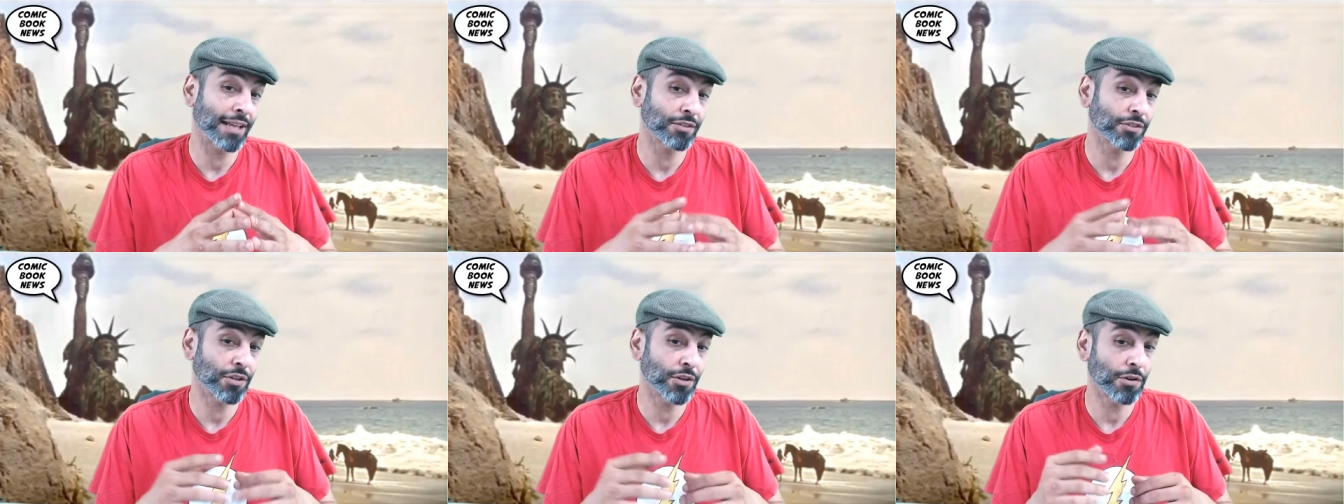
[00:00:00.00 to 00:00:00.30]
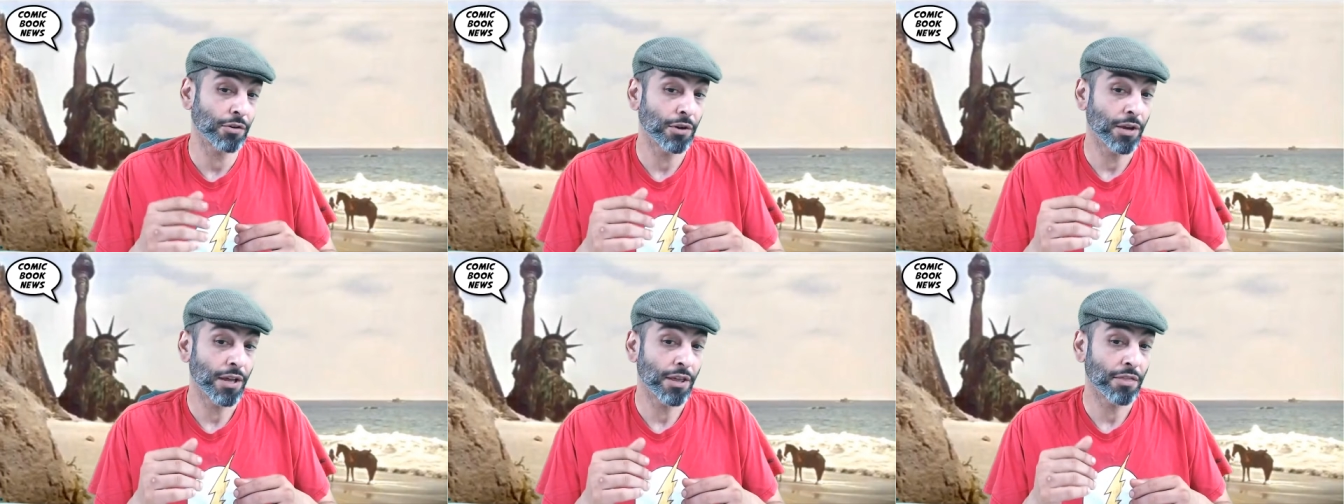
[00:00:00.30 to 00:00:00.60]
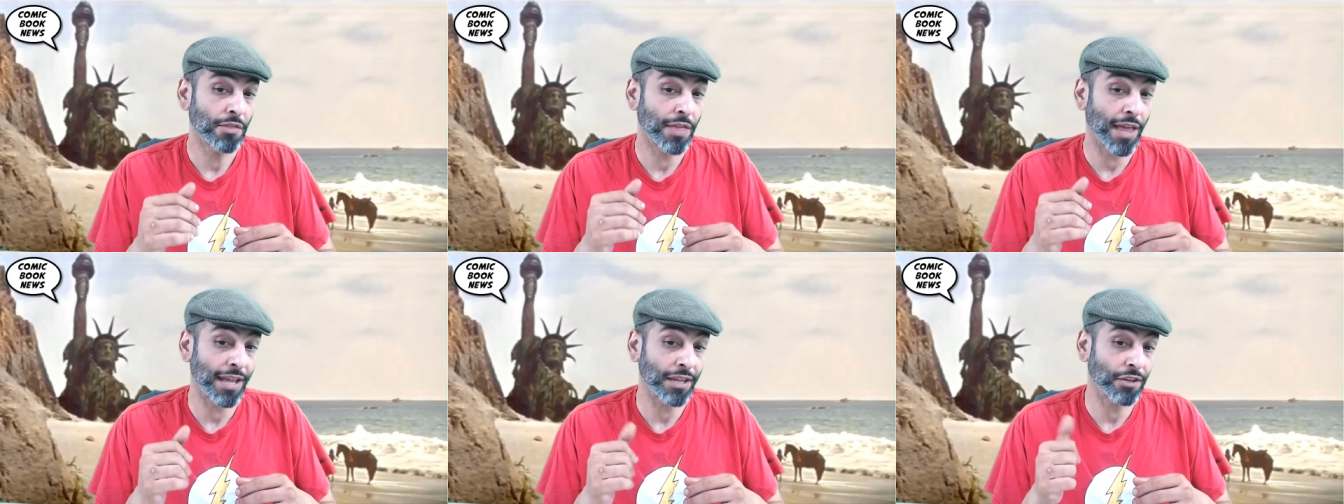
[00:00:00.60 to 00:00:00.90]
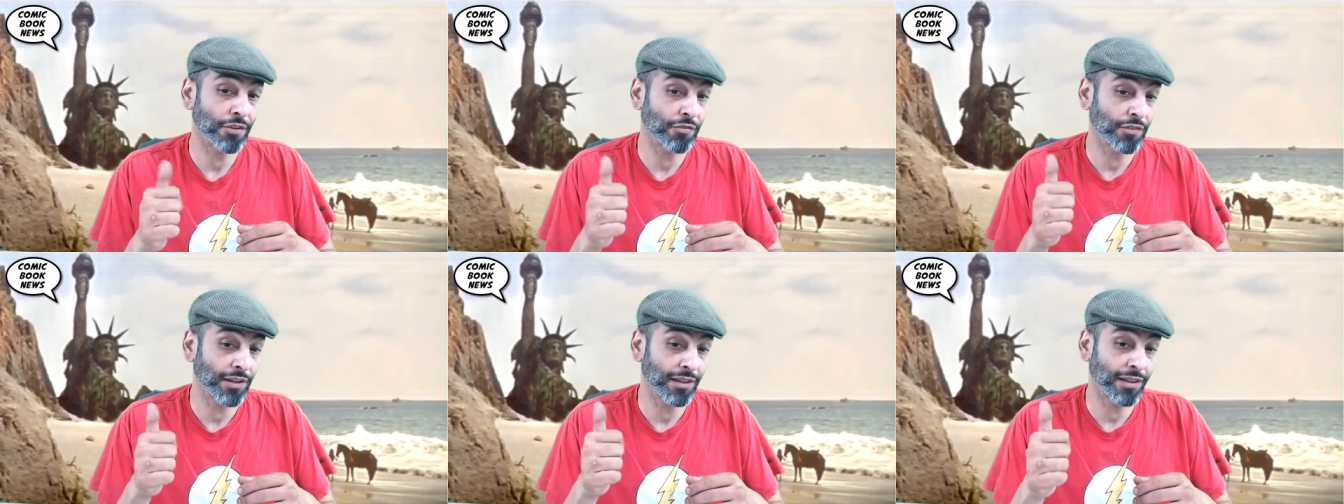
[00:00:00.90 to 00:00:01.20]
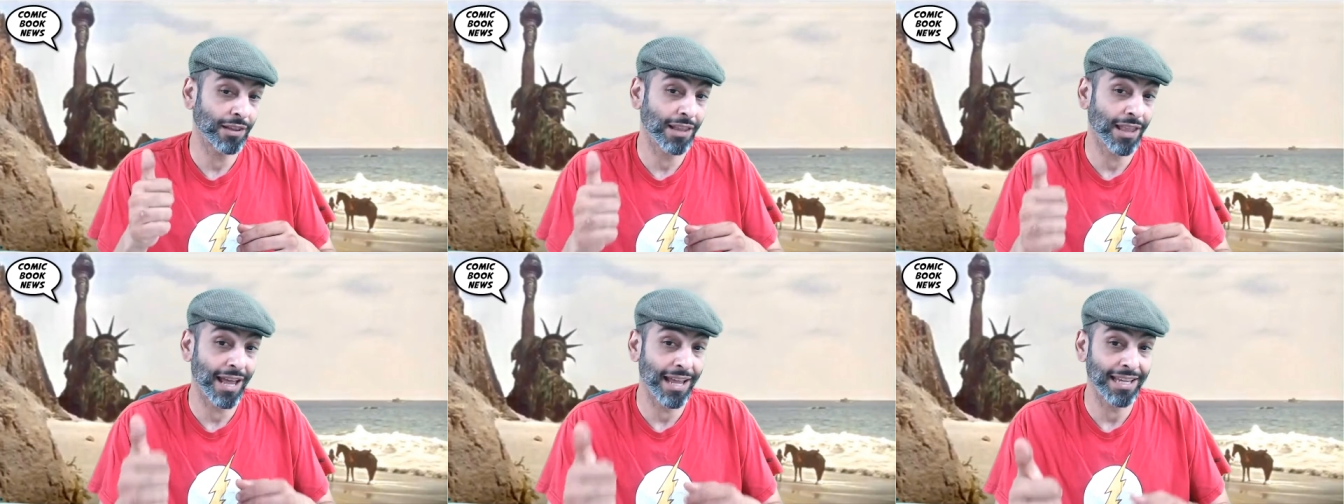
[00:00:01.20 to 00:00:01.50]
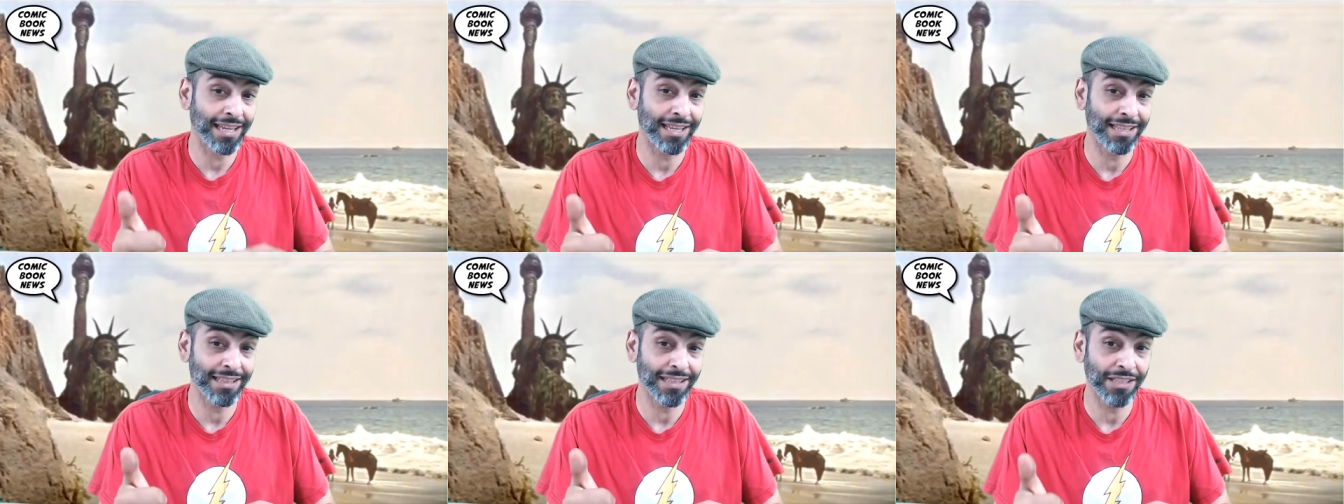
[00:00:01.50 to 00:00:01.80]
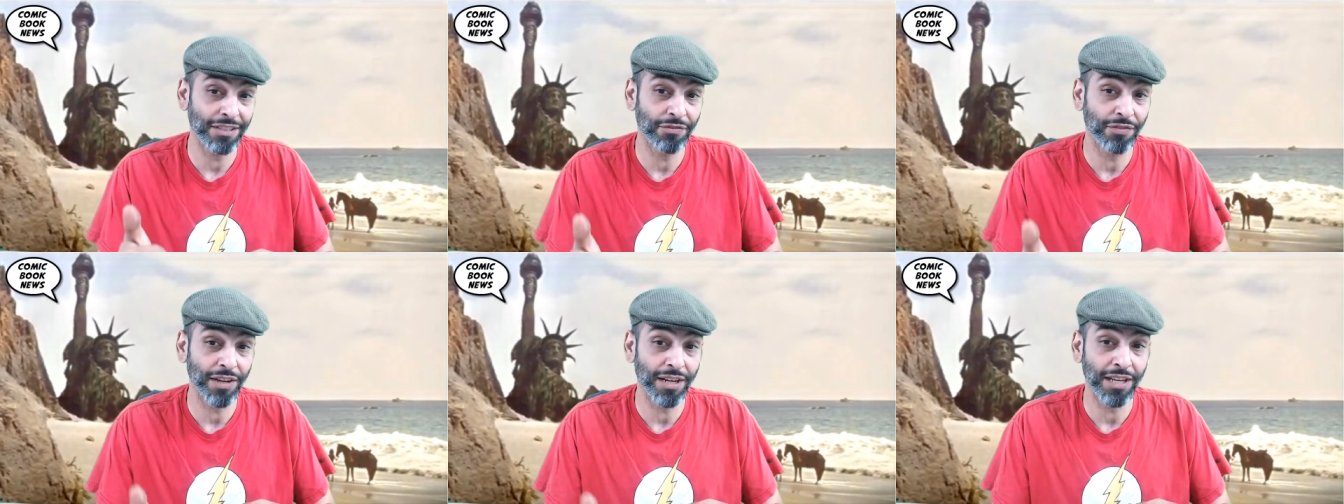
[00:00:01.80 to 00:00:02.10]
So thank you for liking these
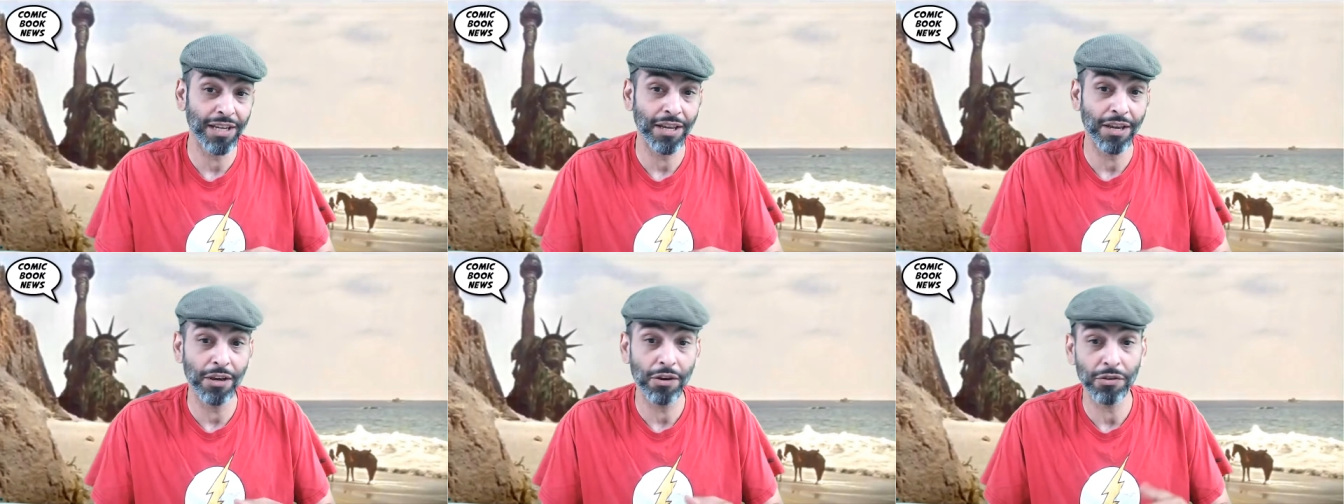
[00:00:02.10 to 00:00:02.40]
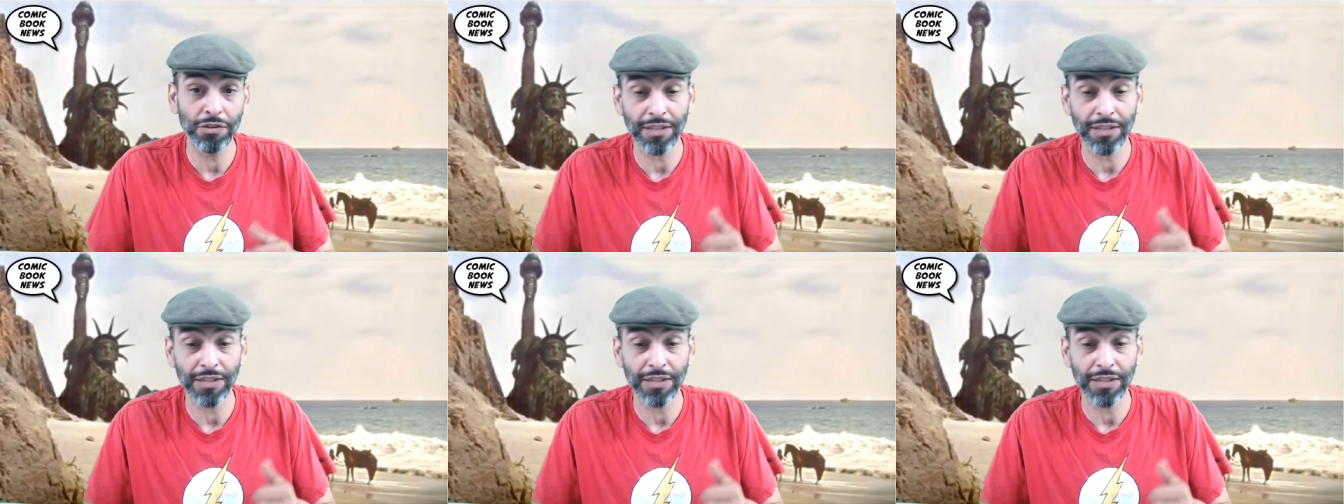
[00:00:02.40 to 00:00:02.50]
videos.